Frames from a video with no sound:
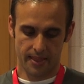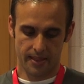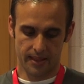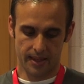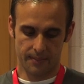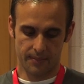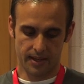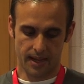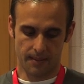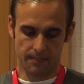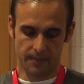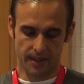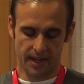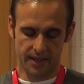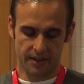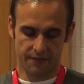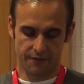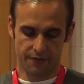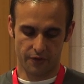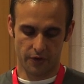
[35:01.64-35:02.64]
Let me apply
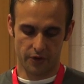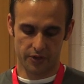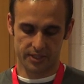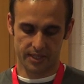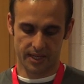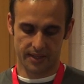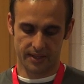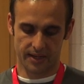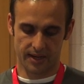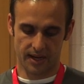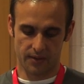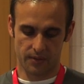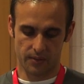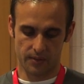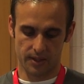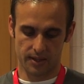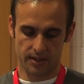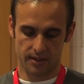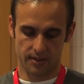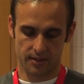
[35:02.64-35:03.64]
them first, and then I
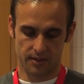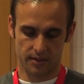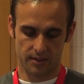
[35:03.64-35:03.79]
will